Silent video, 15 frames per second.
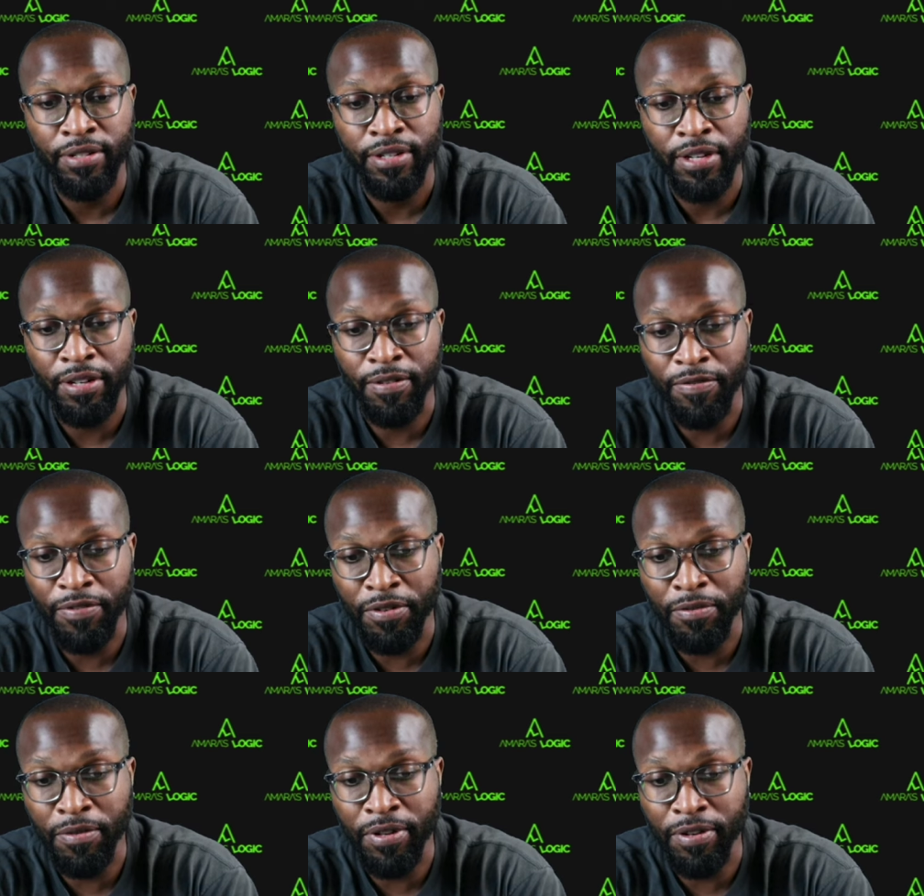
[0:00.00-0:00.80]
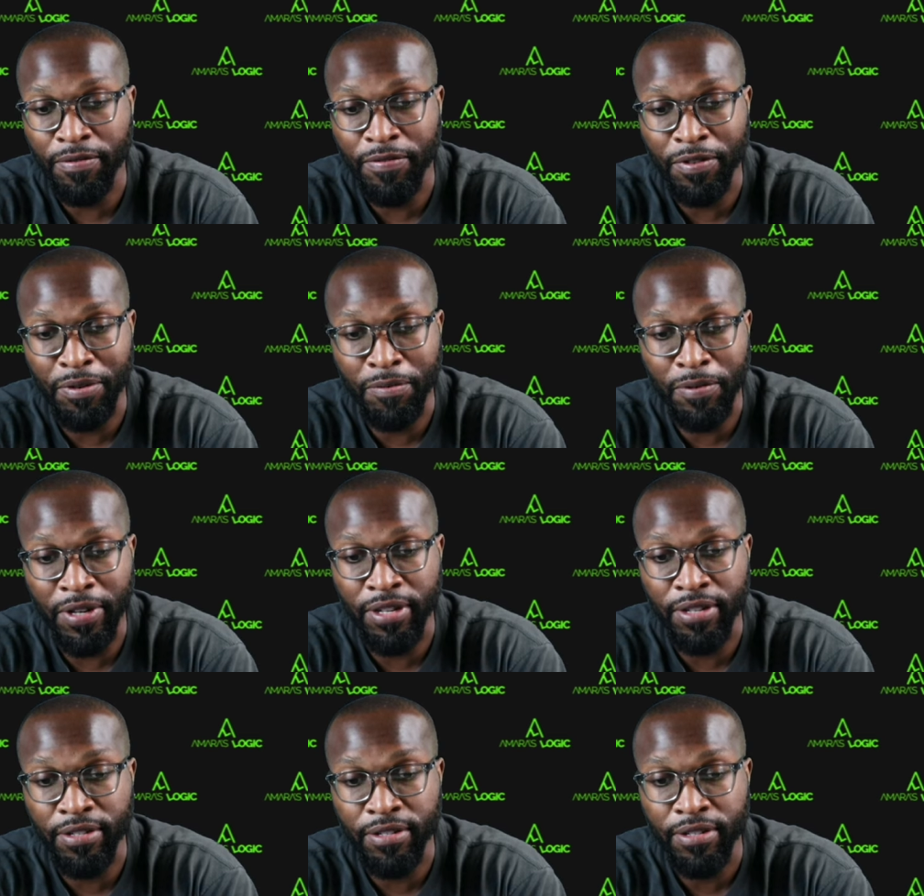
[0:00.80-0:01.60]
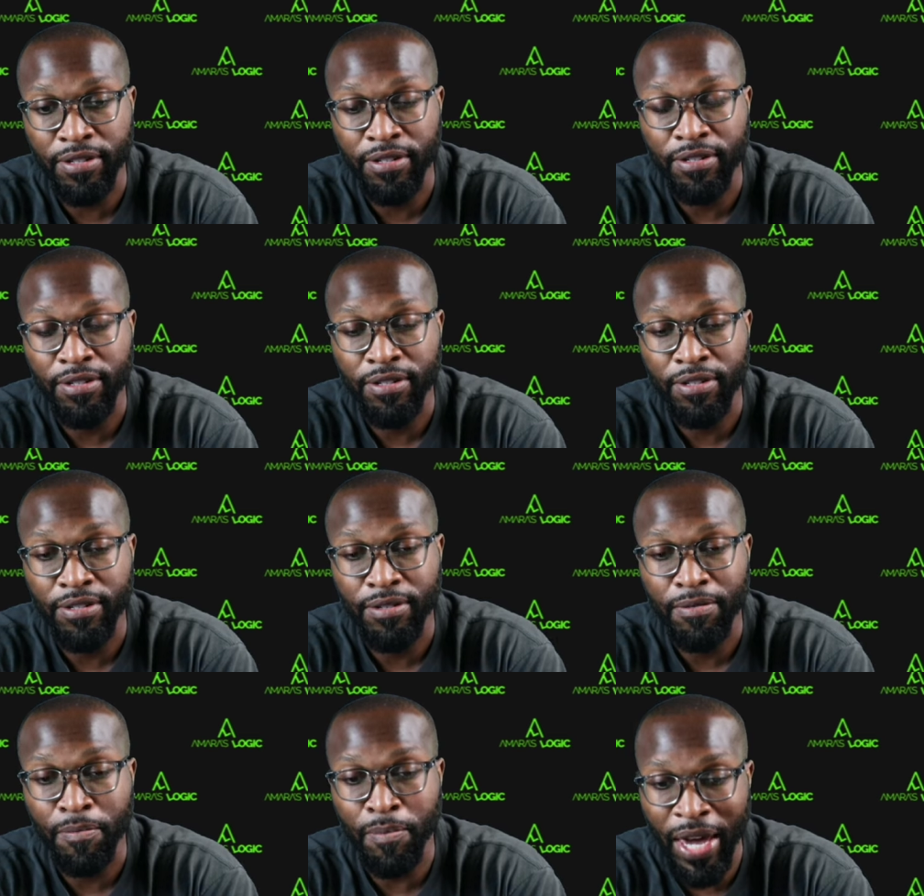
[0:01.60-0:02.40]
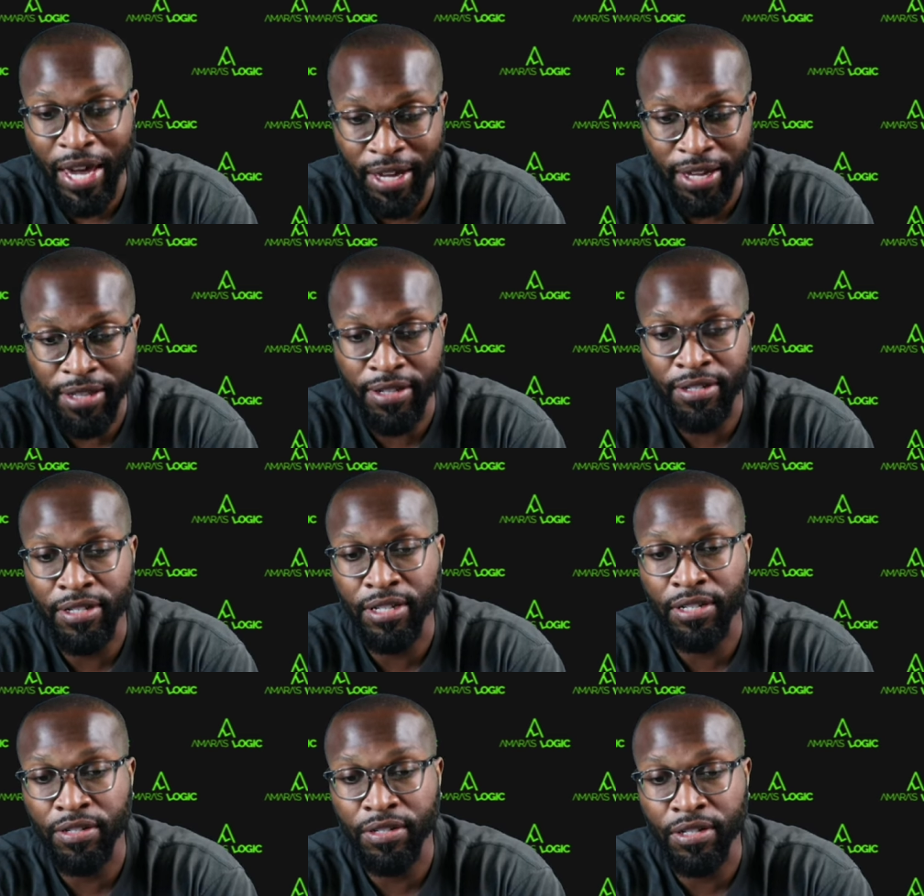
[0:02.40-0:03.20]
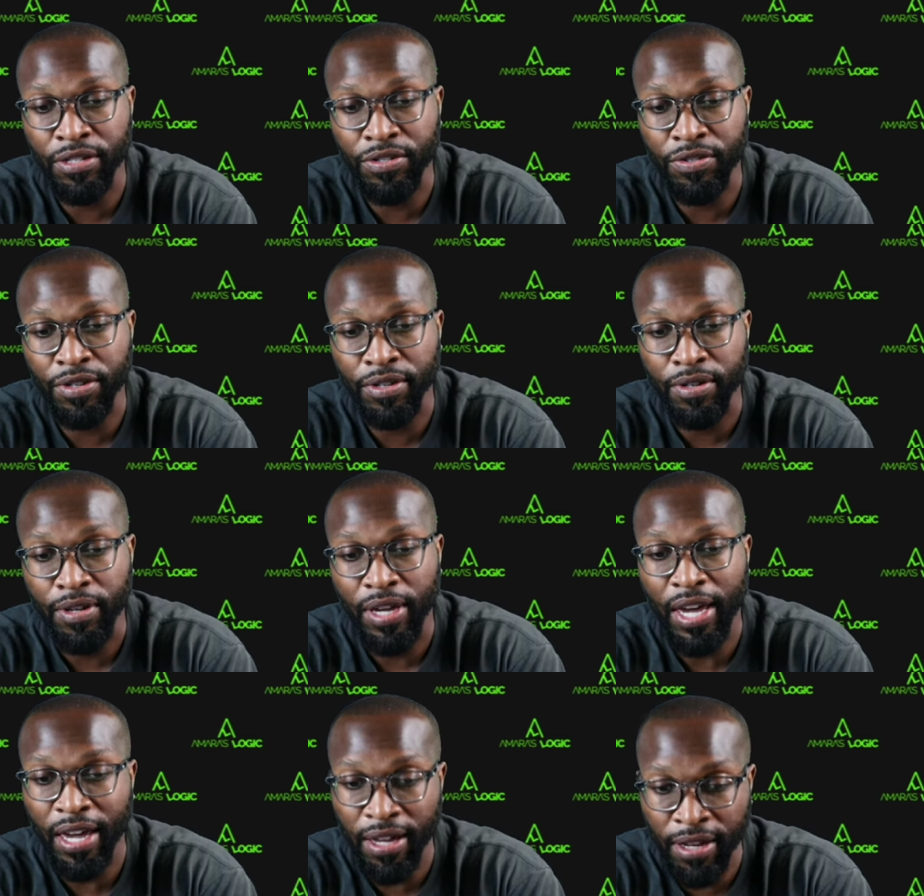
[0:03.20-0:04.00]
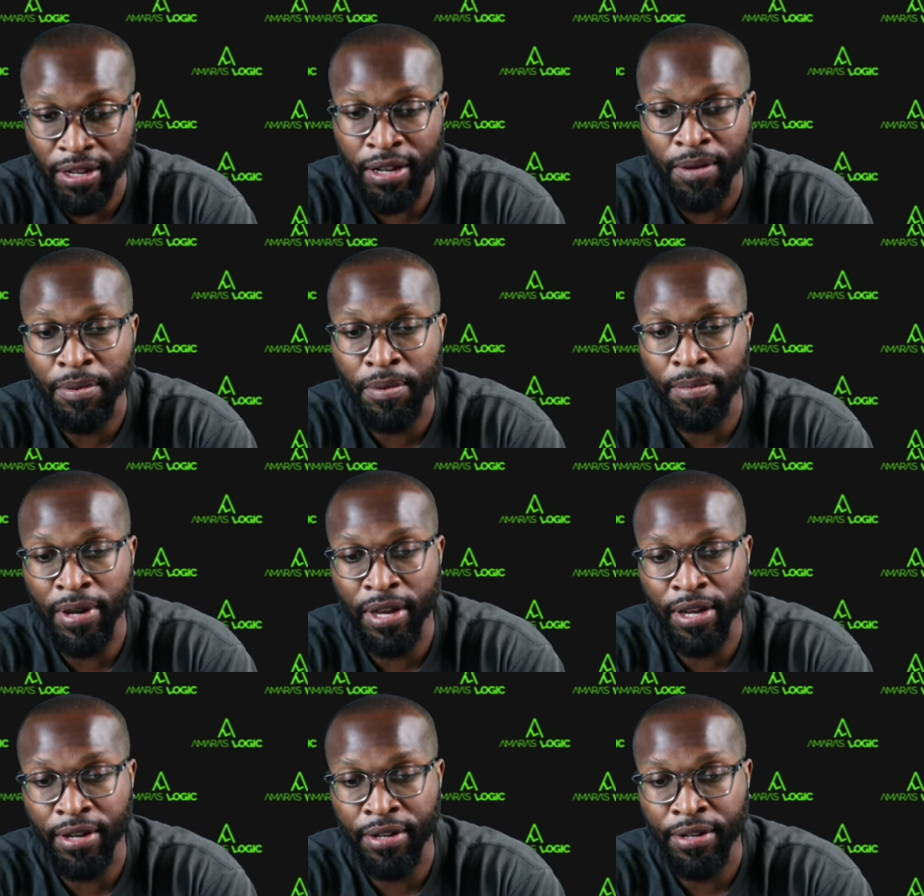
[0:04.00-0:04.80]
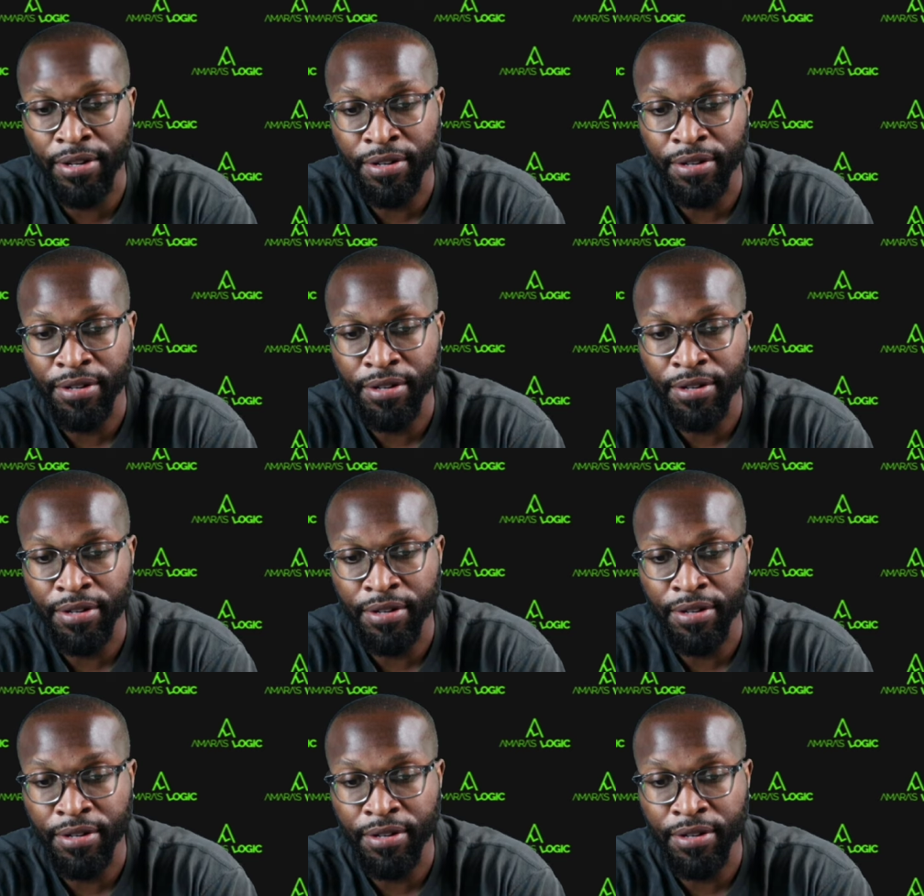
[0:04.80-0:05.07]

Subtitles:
In a few weeks, back at the Deer District, hanging up a banner.